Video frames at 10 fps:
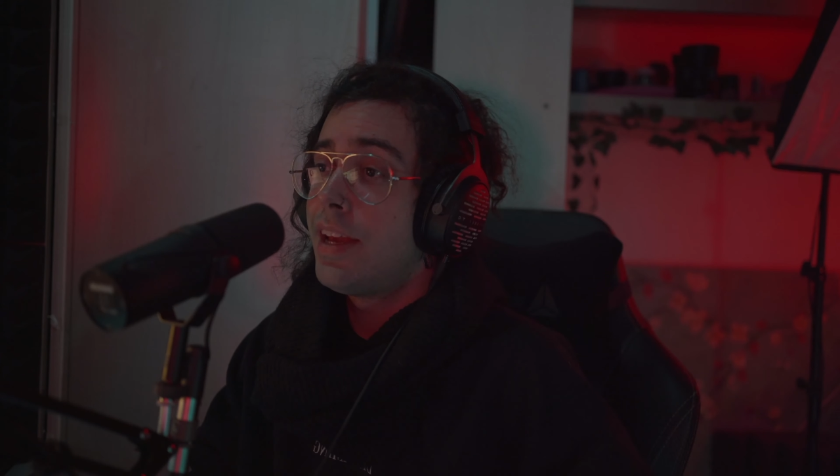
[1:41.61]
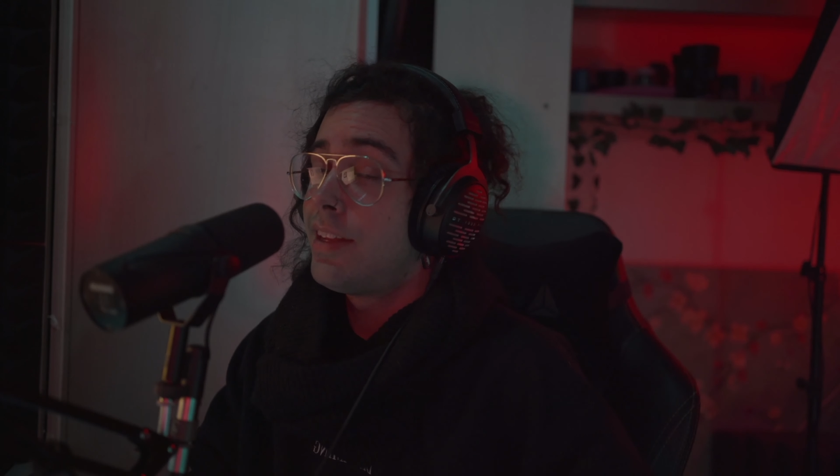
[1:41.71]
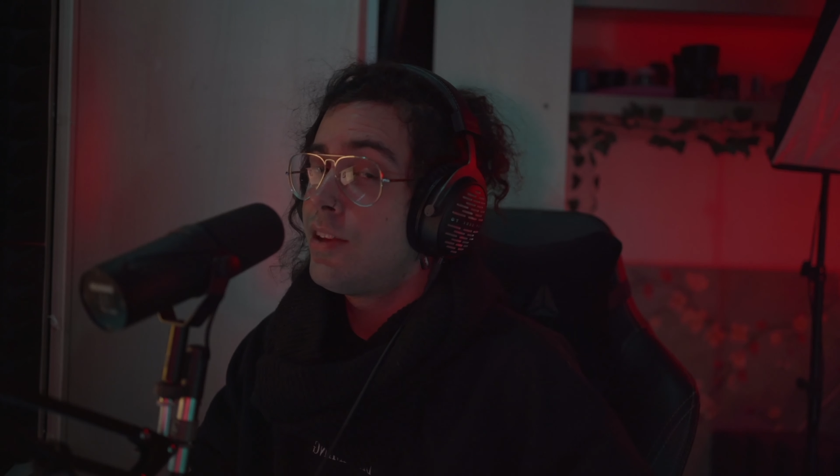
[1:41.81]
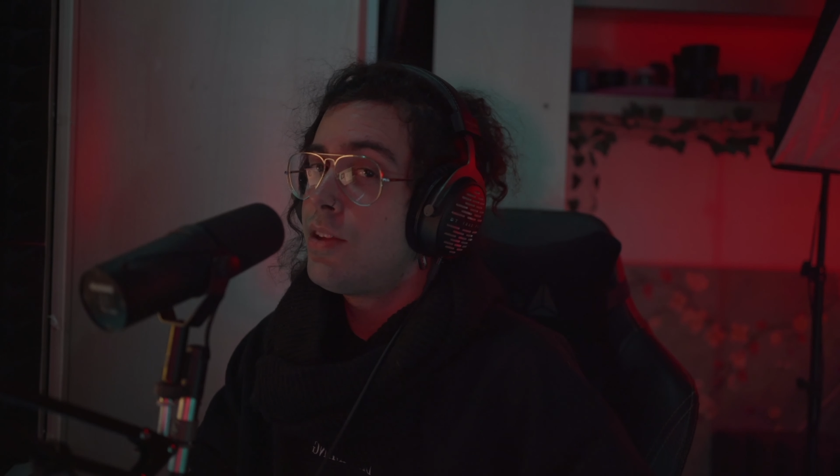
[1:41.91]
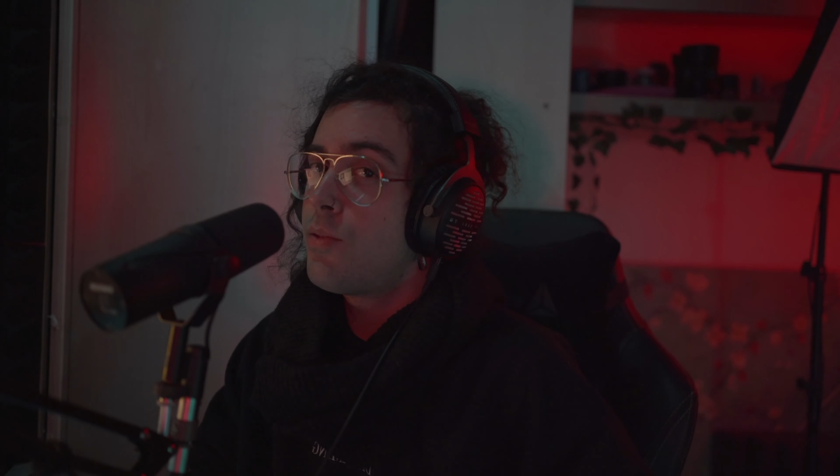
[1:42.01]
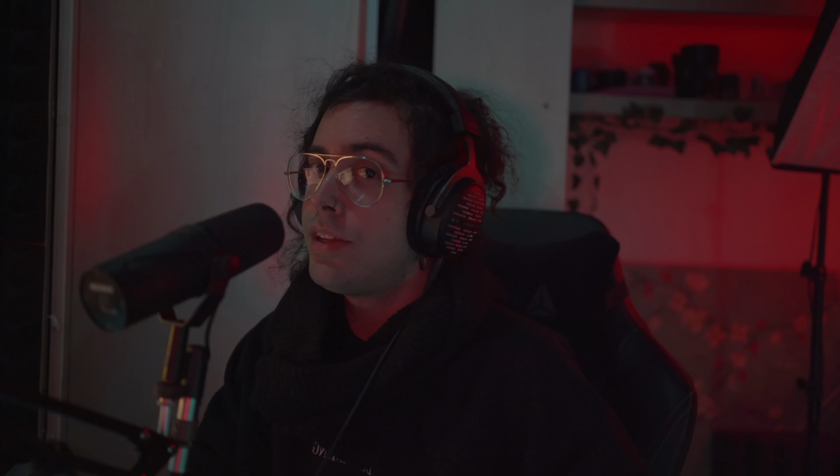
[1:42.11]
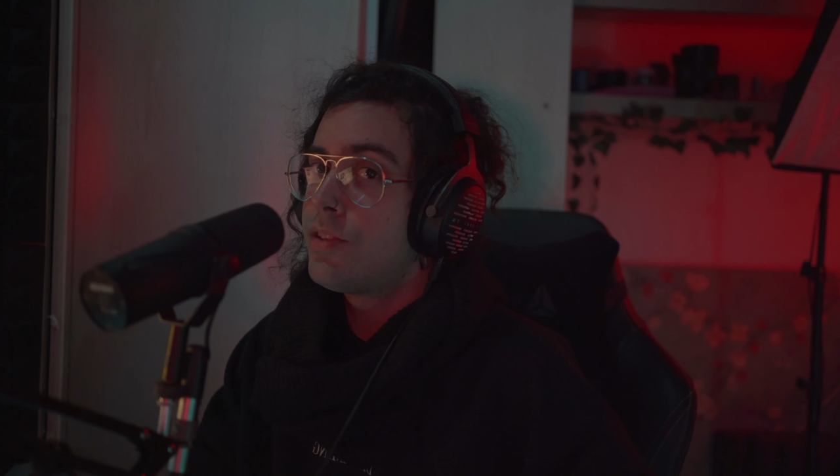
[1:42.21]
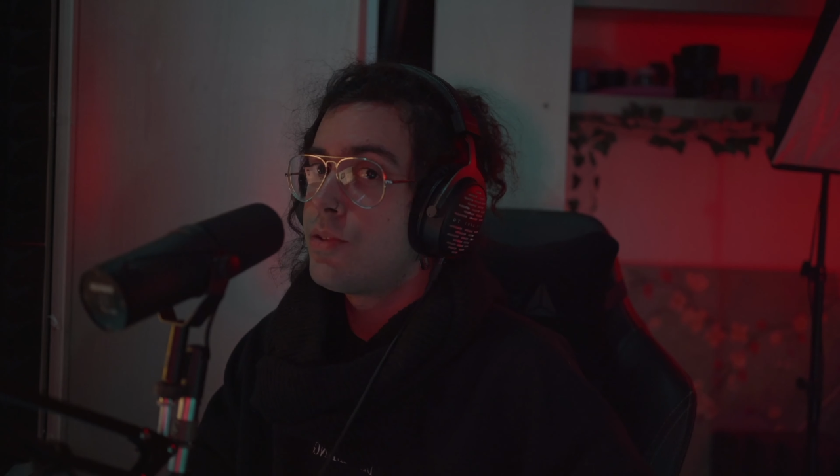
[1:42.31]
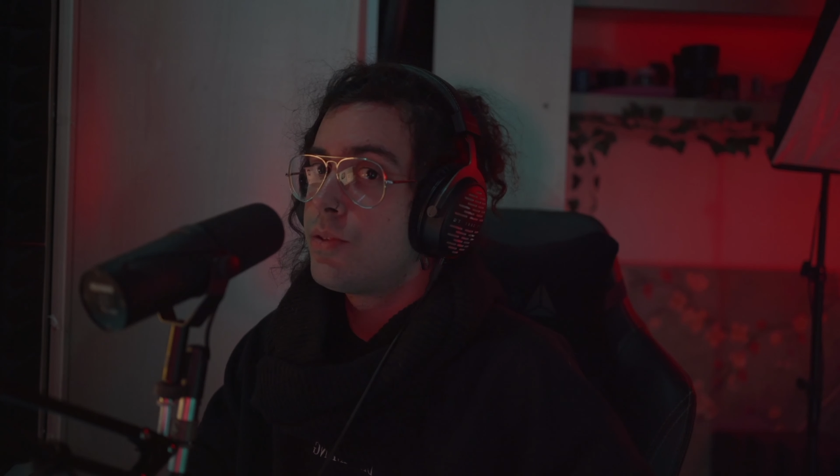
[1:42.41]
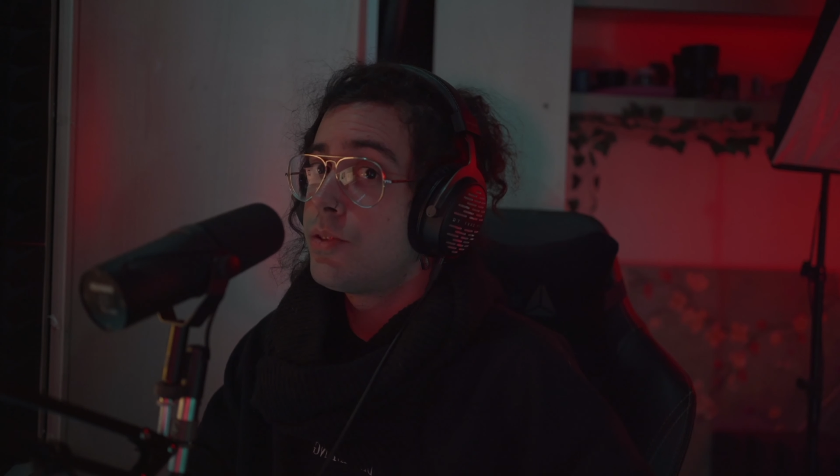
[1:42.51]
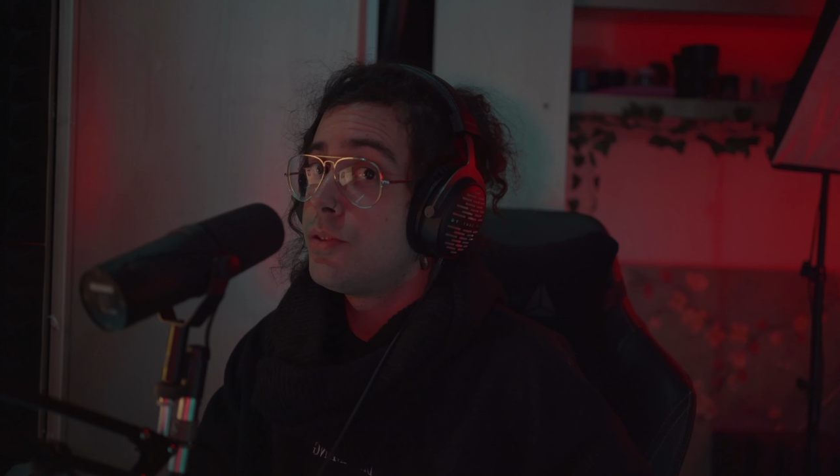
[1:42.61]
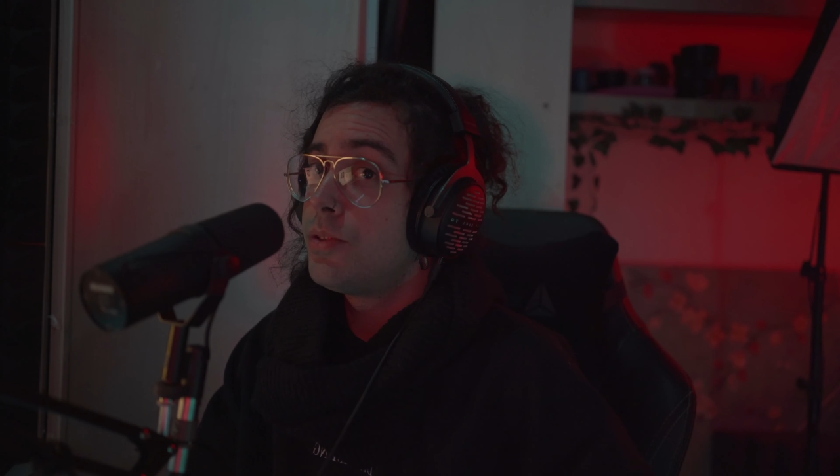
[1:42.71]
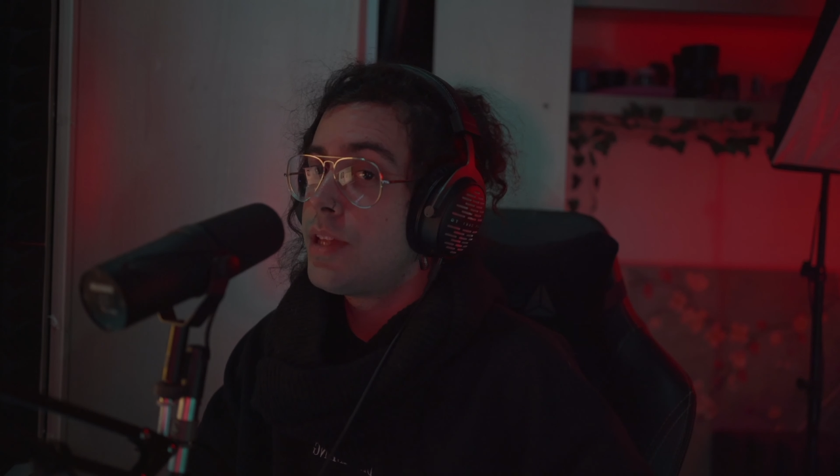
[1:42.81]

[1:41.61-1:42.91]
And the only way to do